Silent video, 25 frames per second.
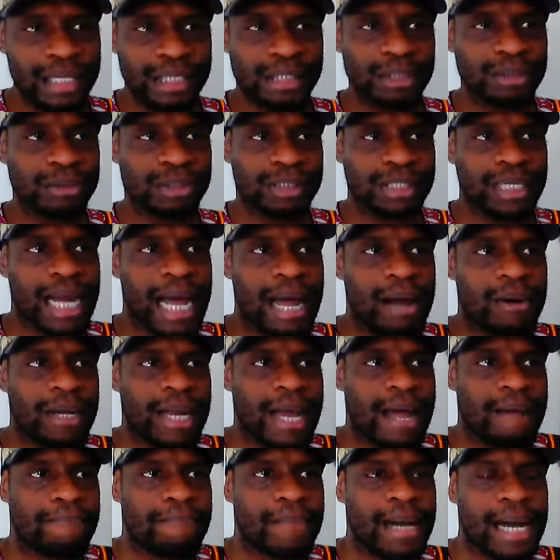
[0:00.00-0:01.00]
You said I would
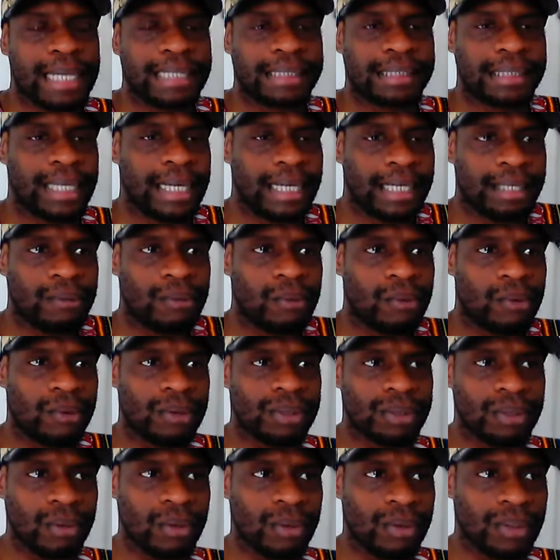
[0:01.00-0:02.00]
have my take
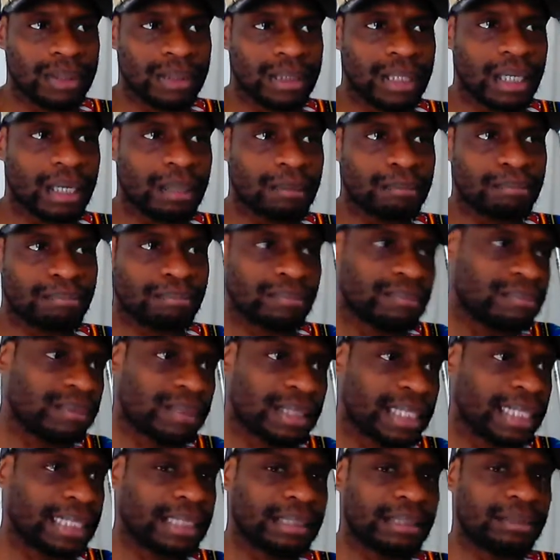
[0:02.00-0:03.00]
on
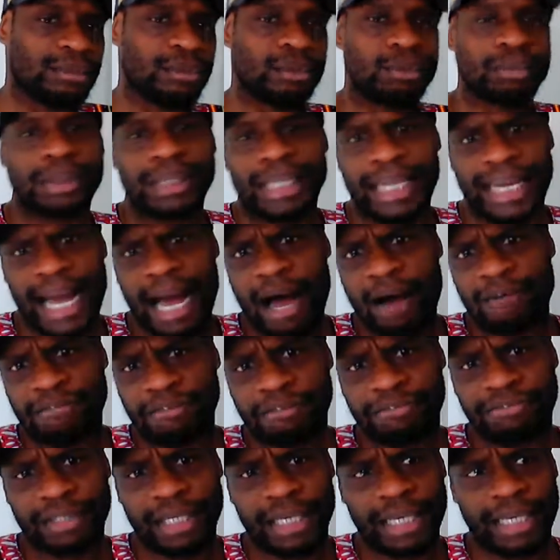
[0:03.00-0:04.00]
like groups like
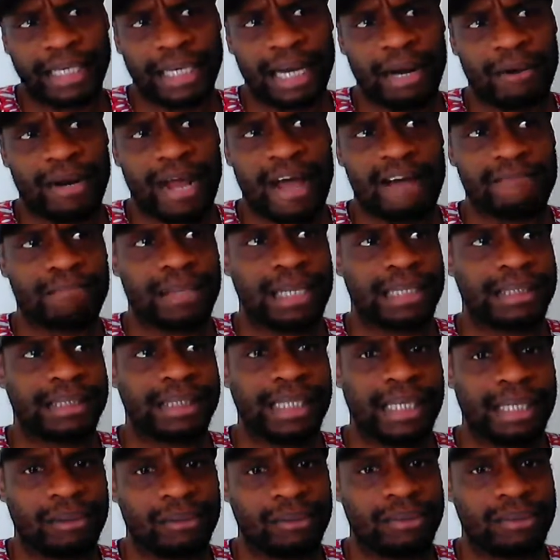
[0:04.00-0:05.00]
Alpha Flight. I would have my
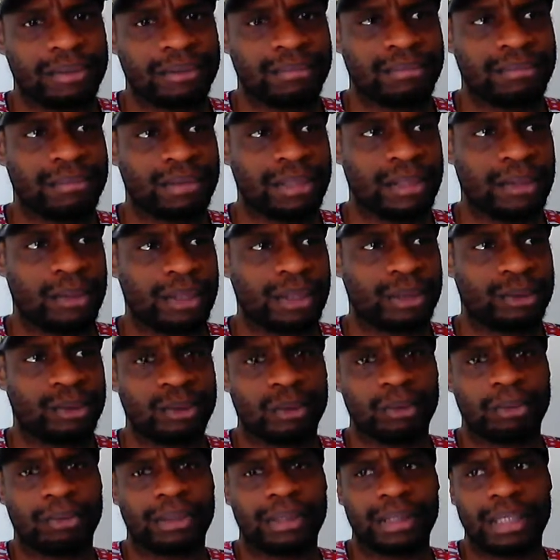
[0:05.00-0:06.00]
take on
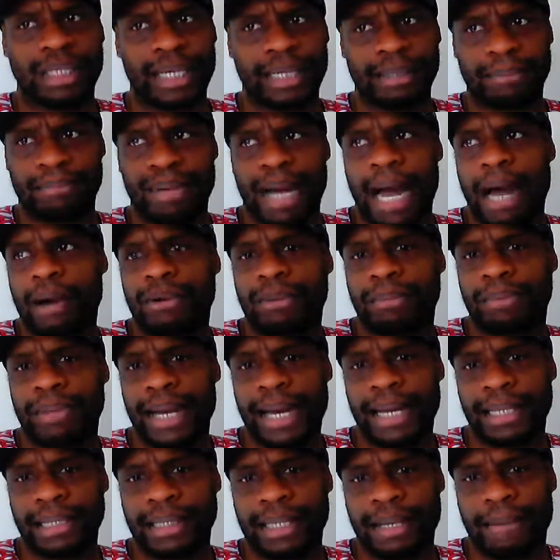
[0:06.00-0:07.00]
groups like Power
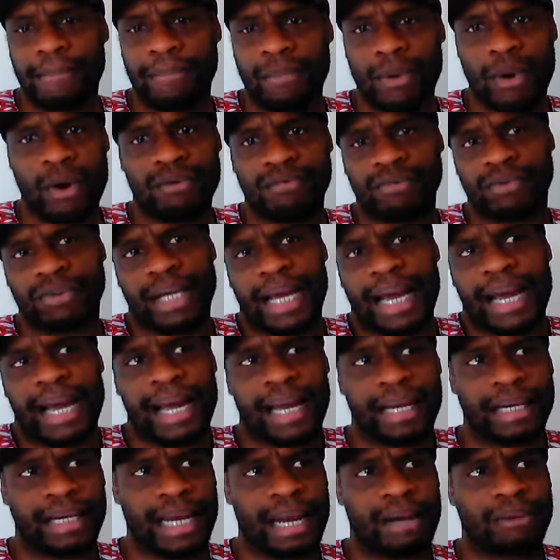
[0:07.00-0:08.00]
Pack that Marvel
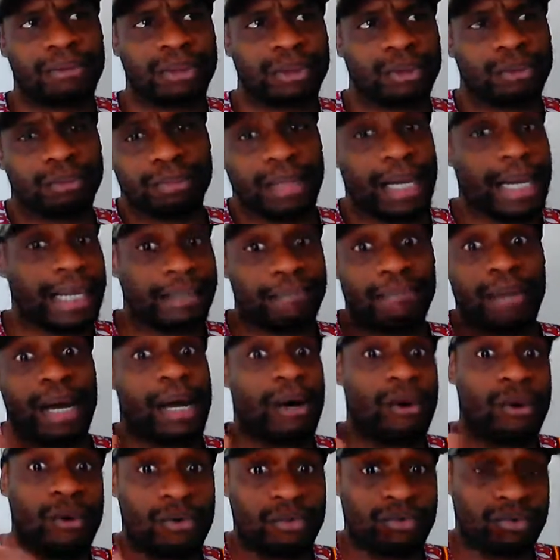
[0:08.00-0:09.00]
had, and I would do
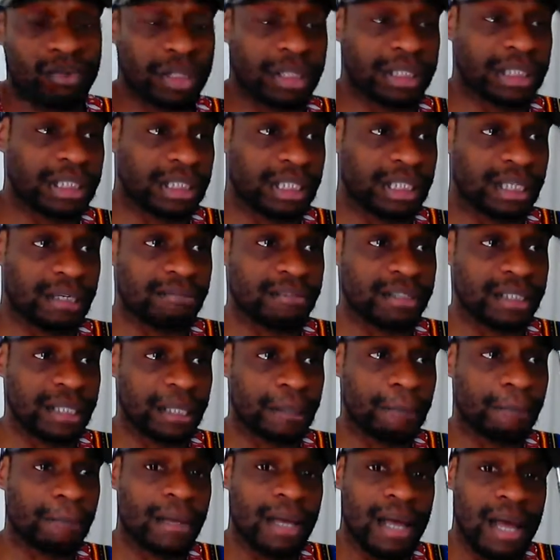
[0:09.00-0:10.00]
my own version of
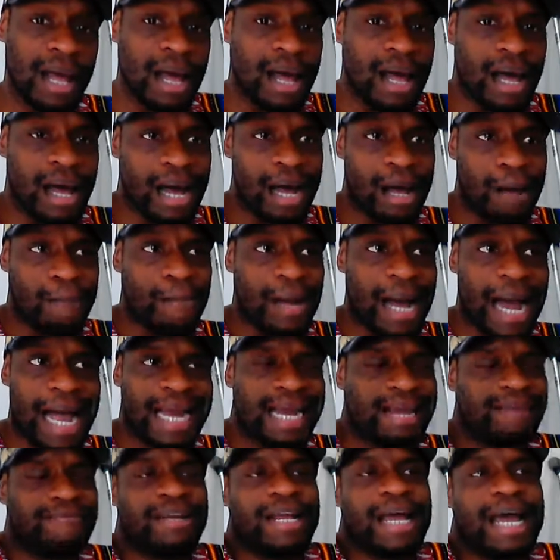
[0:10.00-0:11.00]
them.
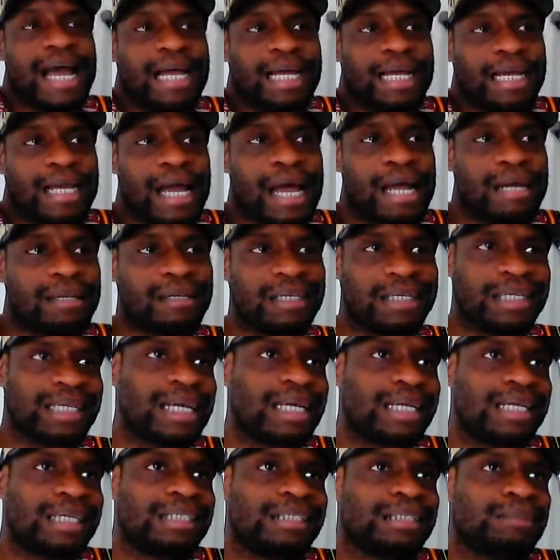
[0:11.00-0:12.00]
I even had characters,
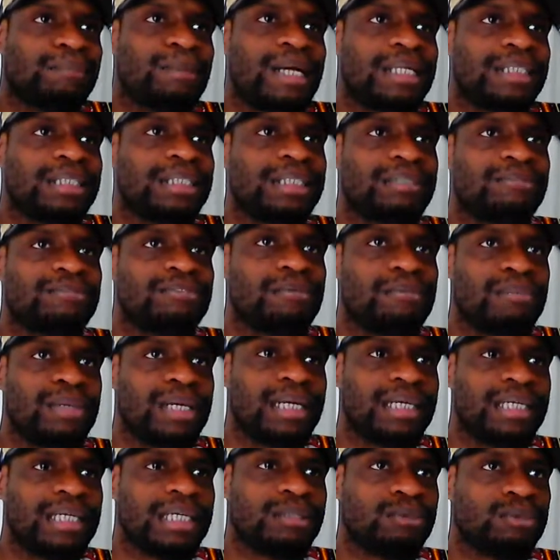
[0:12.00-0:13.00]
especially for
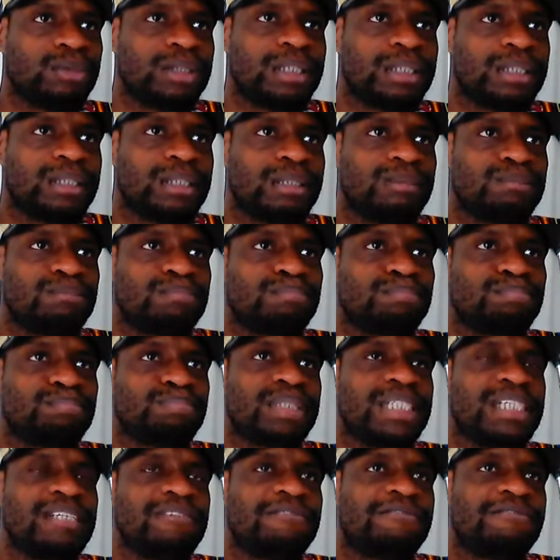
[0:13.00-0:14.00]
me, this was
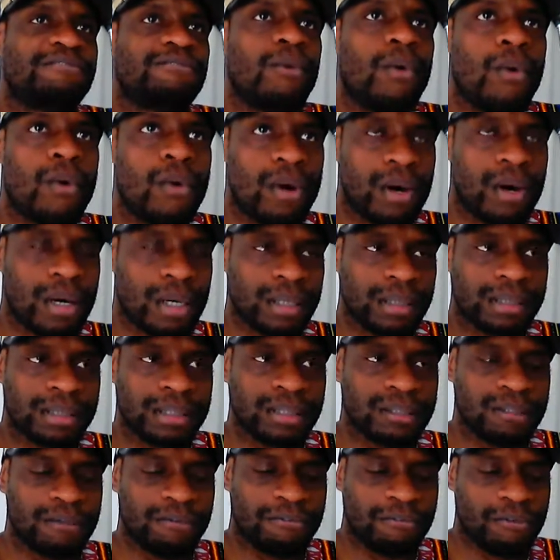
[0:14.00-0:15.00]
before
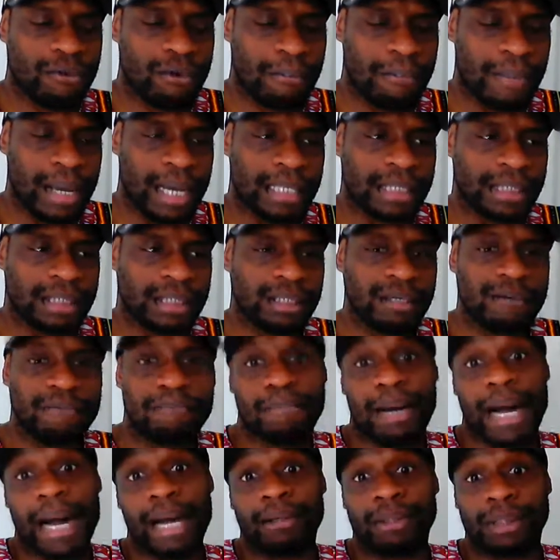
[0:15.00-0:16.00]
the formation of
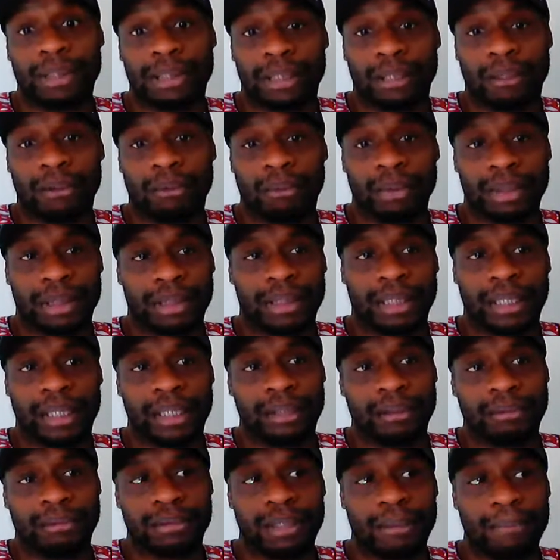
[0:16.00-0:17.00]
Milestone, which
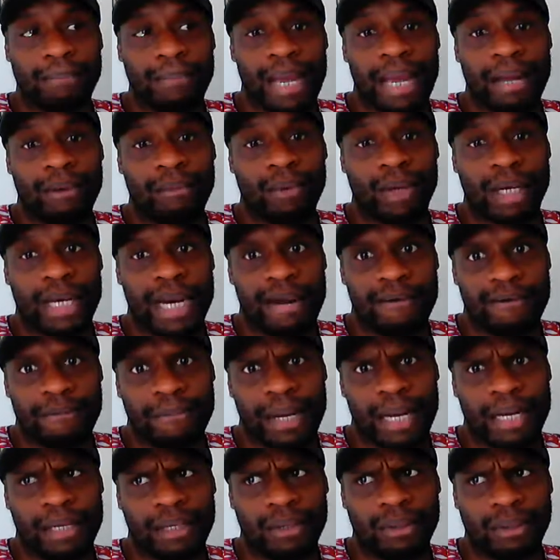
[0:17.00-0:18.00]
is the main one that
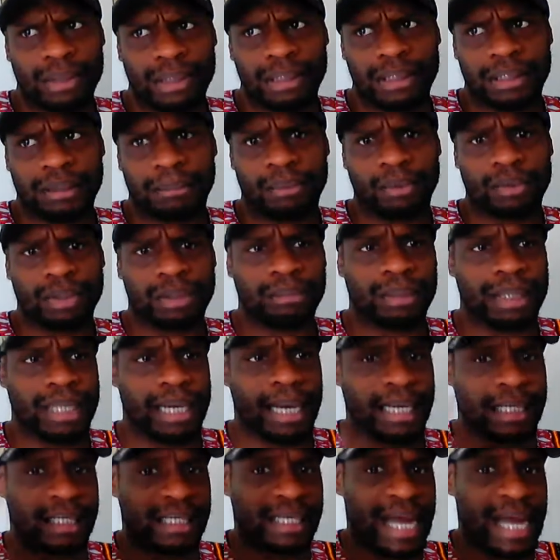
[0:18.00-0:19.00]
everybody knows that's supposed to
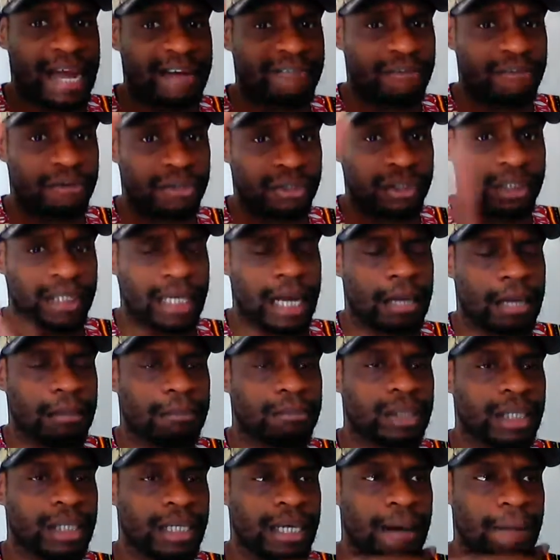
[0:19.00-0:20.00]
be a diverse
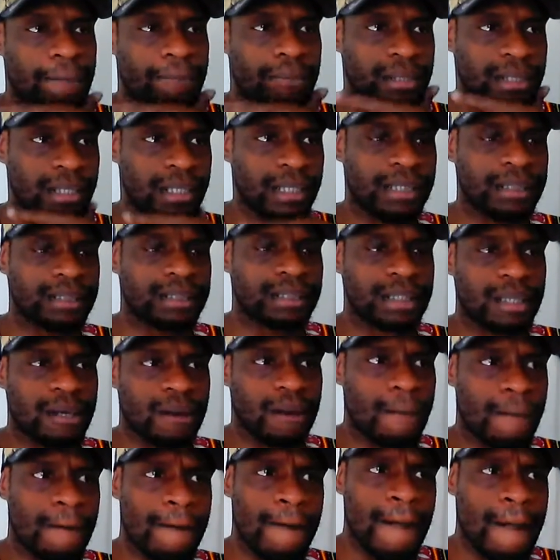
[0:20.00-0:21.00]
comic book company.
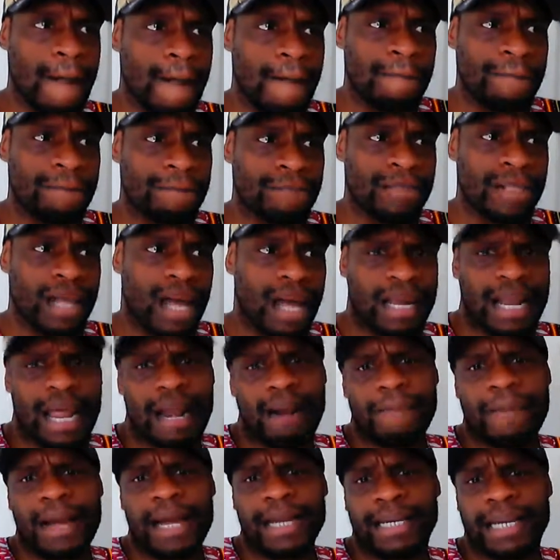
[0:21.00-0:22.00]
So a
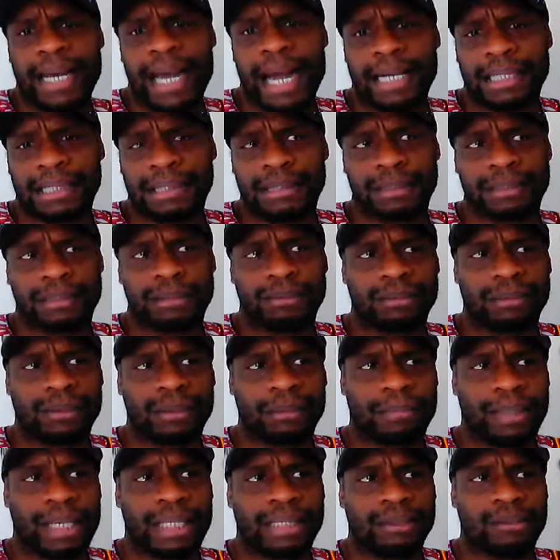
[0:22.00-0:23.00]
lot of my characters
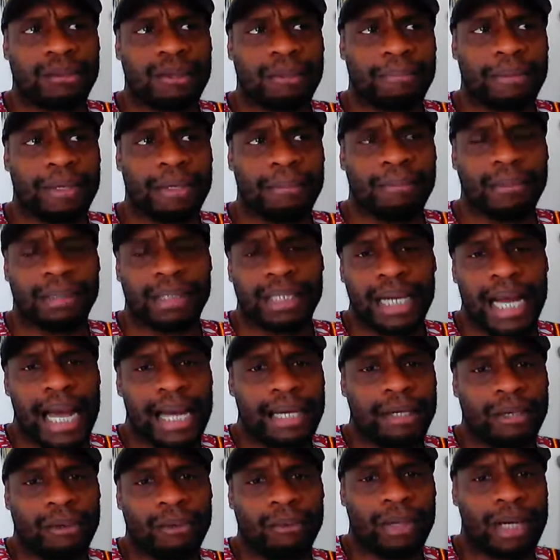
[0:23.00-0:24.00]
were based on people that
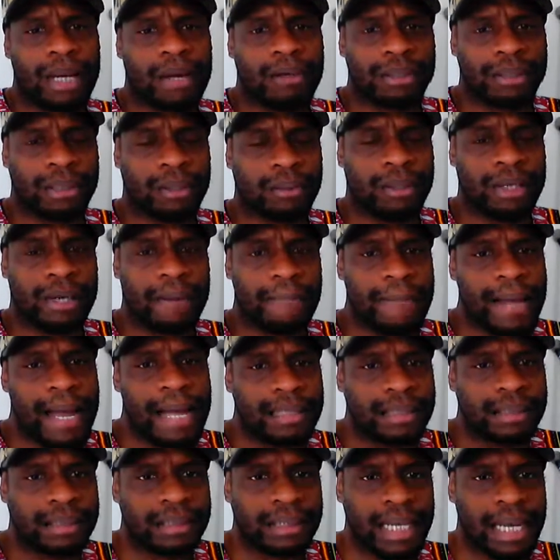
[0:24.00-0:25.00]
I knew when I was growing up
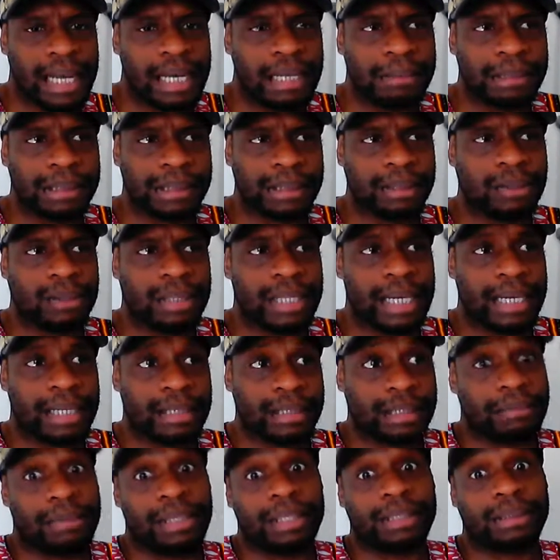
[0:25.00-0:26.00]
at the time. So, like,
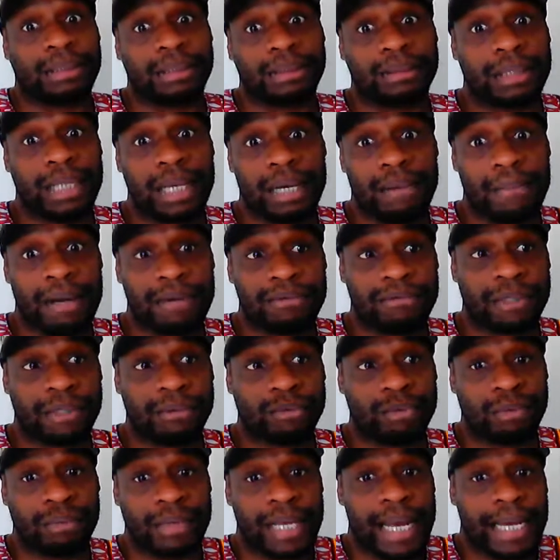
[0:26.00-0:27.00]
especially a lot of my
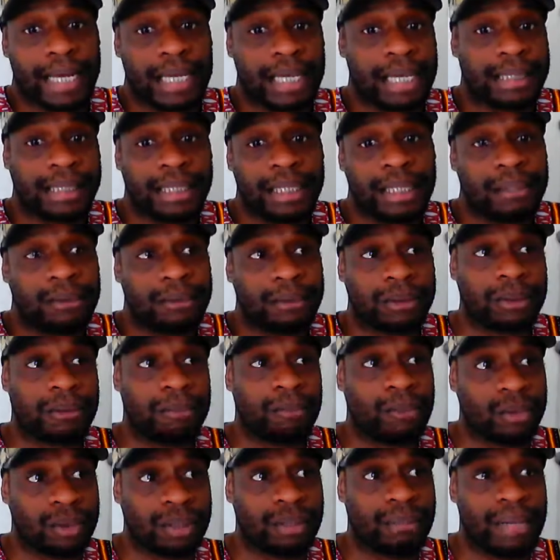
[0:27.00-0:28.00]
friends were Black and Latino,
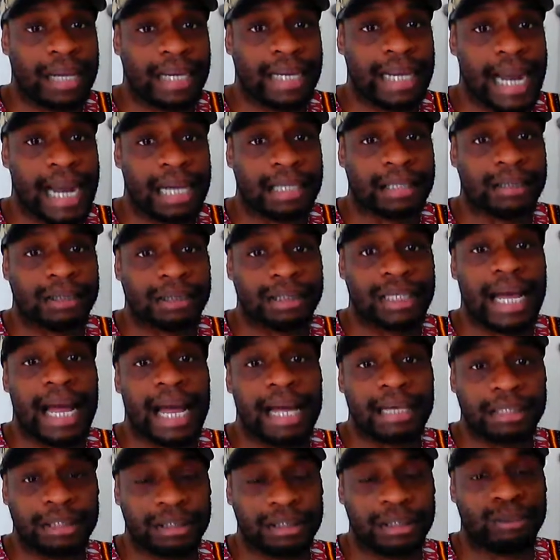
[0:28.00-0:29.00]
so most of my characters
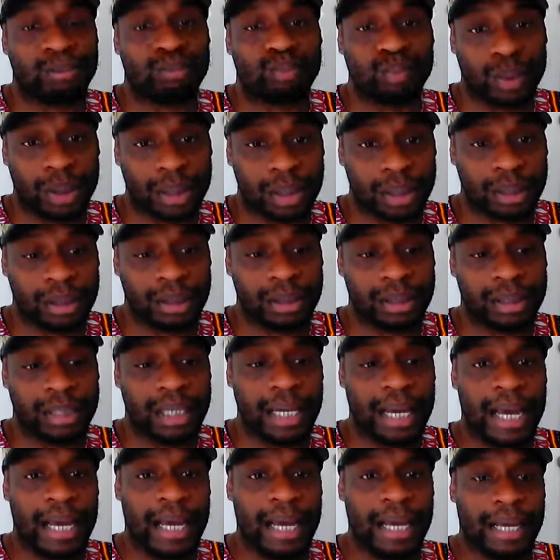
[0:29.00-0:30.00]
actually were
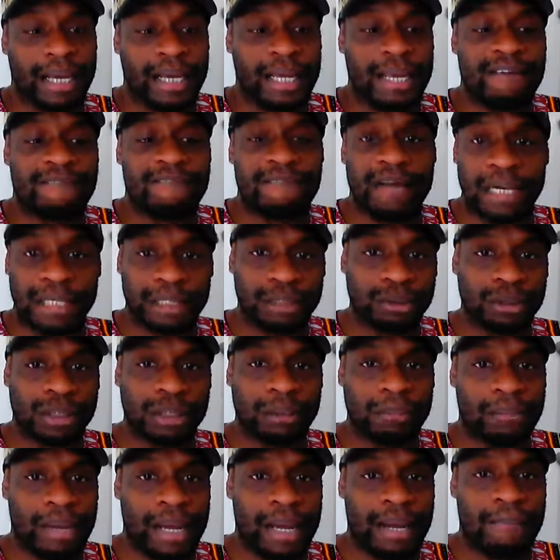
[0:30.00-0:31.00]

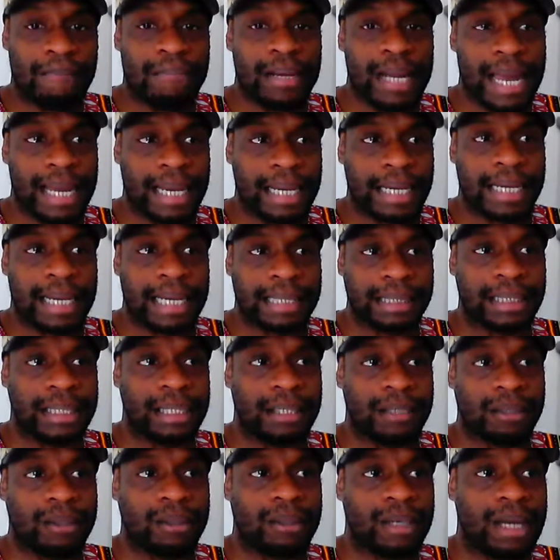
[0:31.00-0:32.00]
eventually made Black and
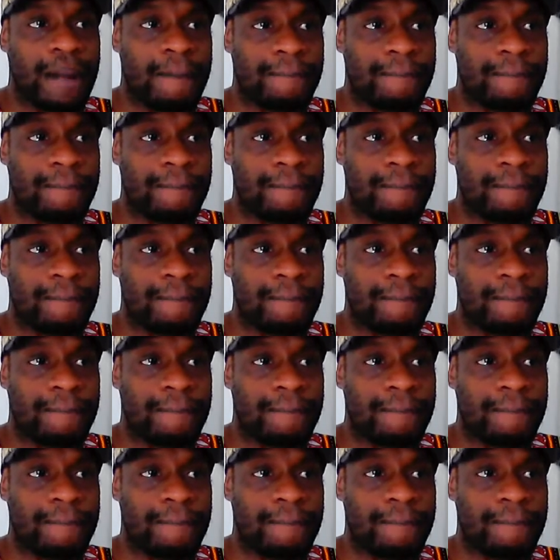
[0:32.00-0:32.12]
Latino.